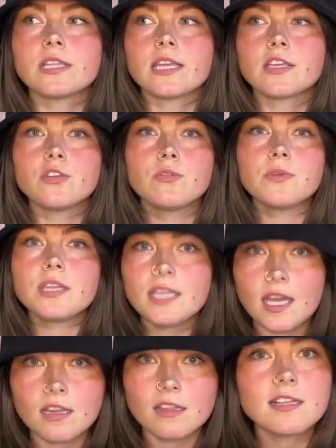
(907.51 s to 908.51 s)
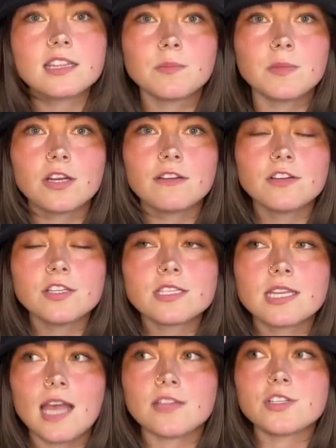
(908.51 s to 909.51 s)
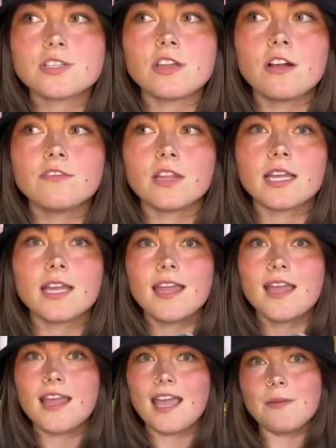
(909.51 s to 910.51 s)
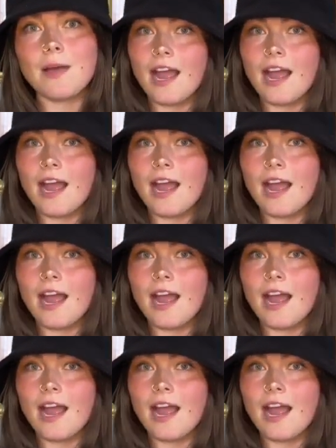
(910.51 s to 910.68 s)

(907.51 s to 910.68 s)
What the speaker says: like you really gotta look in the mirror first and ask yourself, like, am